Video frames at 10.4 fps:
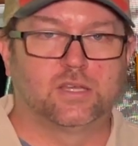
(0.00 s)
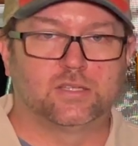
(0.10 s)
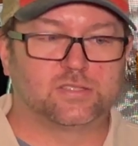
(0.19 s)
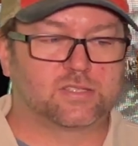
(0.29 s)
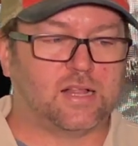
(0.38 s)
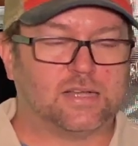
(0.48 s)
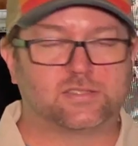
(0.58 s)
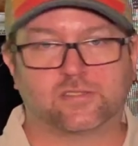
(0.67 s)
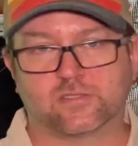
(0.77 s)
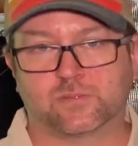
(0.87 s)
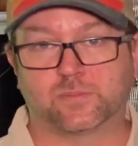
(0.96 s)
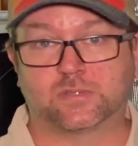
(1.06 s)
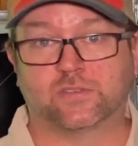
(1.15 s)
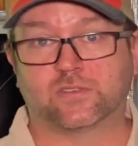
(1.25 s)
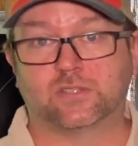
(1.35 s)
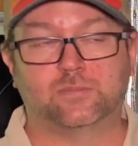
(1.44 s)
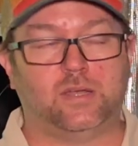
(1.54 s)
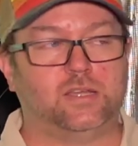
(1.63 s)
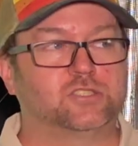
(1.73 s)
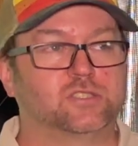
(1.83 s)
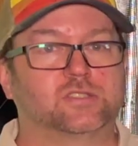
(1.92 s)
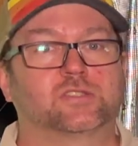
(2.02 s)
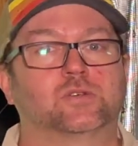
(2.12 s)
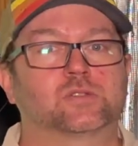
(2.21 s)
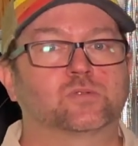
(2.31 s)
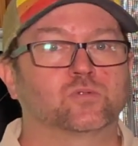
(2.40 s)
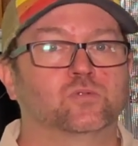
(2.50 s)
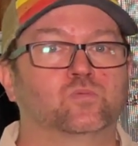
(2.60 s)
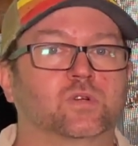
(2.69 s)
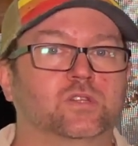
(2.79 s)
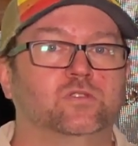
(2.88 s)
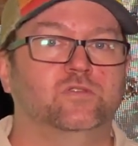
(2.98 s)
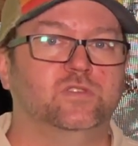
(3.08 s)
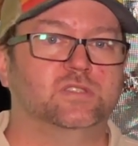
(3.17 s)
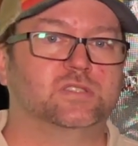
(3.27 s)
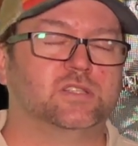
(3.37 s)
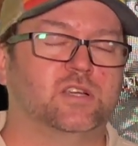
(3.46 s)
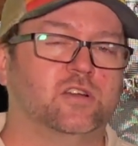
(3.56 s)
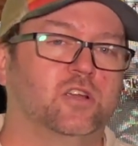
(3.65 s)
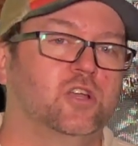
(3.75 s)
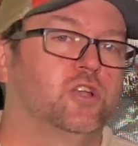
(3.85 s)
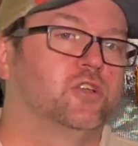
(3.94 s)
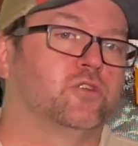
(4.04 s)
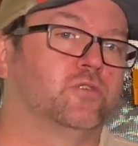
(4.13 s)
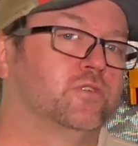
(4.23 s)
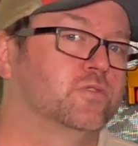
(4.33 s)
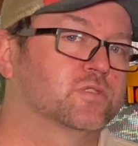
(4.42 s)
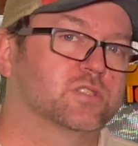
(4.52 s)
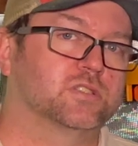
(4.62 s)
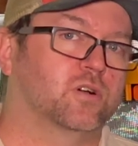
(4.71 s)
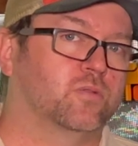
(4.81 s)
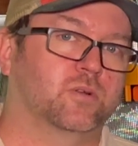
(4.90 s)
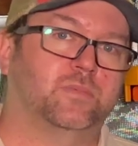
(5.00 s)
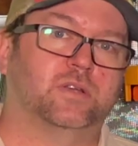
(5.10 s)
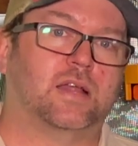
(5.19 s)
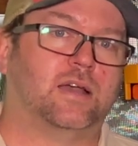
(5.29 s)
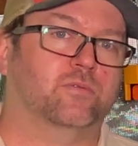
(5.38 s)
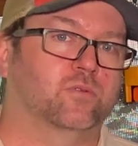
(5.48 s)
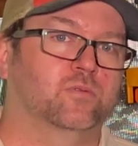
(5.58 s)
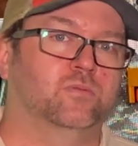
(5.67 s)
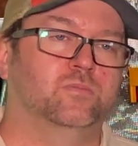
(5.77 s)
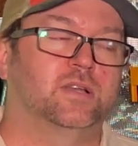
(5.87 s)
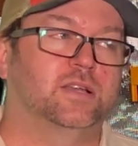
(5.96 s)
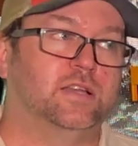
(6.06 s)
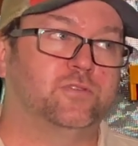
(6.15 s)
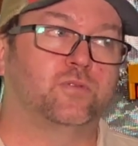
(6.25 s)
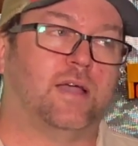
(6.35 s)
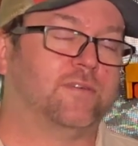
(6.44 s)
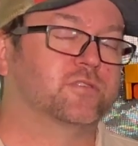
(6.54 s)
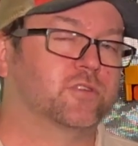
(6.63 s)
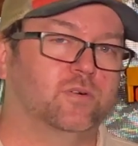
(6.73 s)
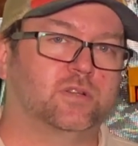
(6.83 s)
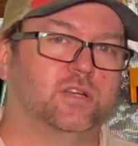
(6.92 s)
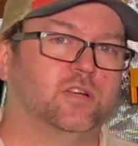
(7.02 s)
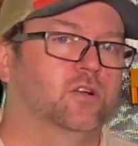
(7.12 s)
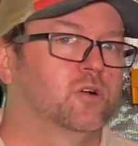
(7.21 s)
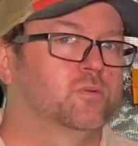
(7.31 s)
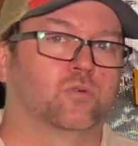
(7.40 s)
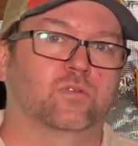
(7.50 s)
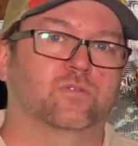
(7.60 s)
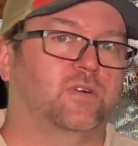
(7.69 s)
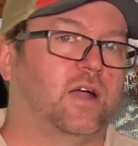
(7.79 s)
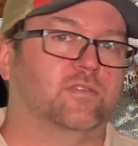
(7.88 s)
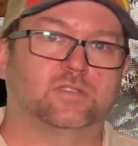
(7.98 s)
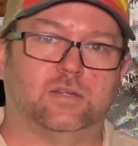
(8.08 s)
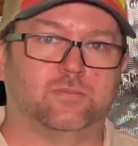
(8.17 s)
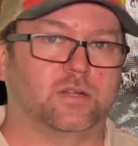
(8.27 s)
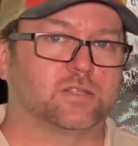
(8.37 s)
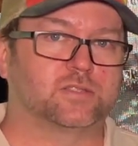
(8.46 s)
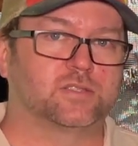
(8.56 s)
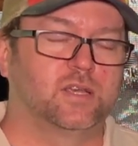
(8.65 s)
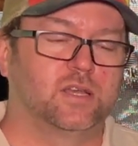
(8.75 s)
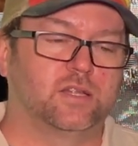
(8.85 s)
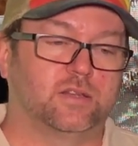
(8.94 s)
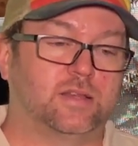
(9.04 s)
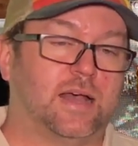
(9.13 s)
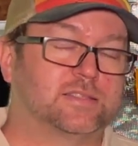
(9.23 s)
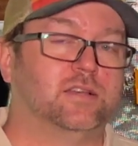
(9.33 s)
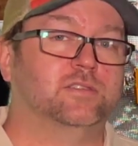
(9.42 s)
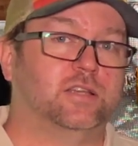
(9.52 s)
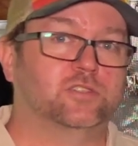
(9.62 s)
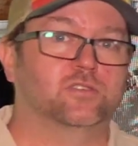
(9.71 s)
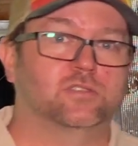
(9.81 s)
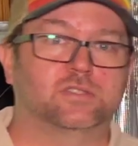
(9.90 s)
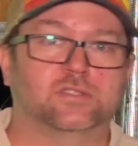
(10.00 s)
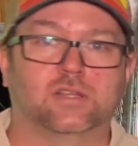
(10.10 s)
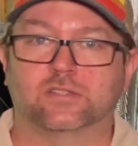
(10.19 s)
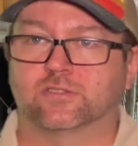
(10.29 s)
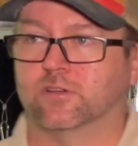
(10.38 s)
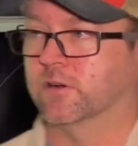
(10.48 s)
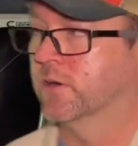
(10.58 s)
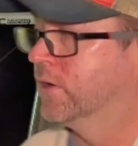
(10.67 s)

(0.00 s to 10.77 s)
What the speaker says: These glasses are specifically made just to go in the room when the UV's in there. You usually don't want to be in that room, if you have to go in there, more than 5 or 10 minutes. That's how dangerous these lights are.